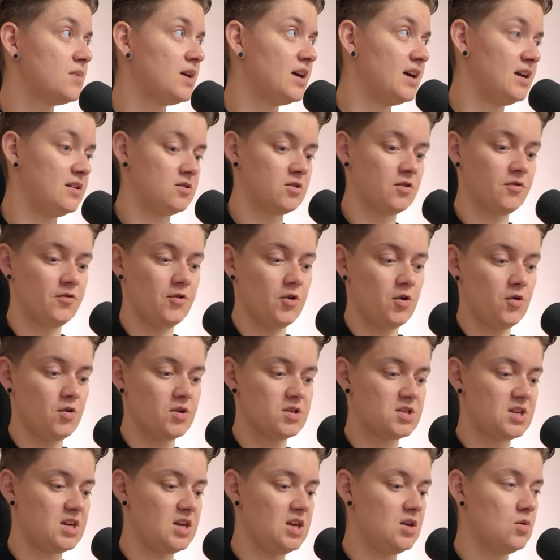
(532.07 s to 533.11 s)
Enter
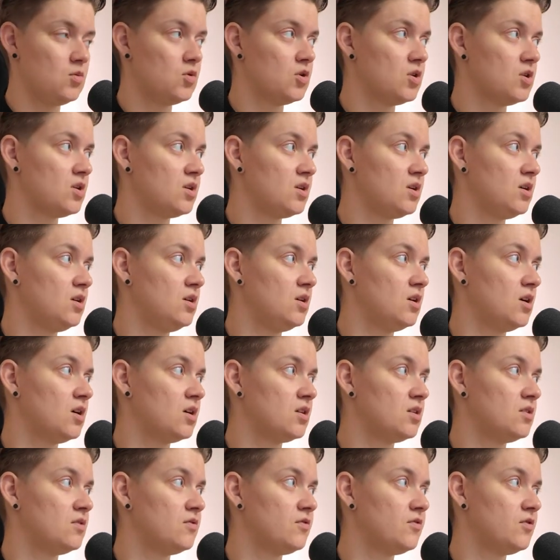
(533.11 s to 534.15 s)
focus keyword,
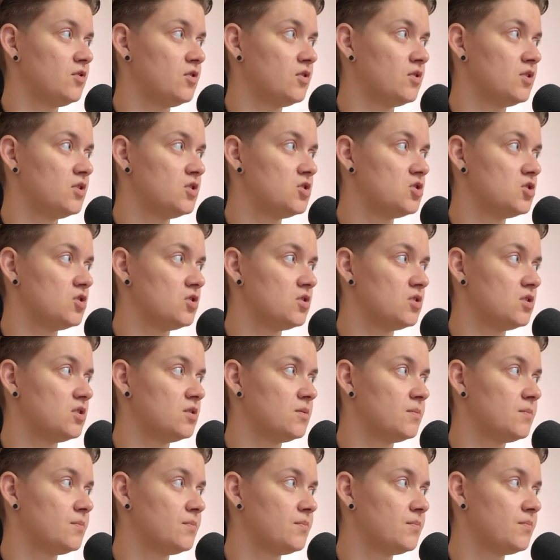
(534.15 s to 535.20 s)
garden furniture,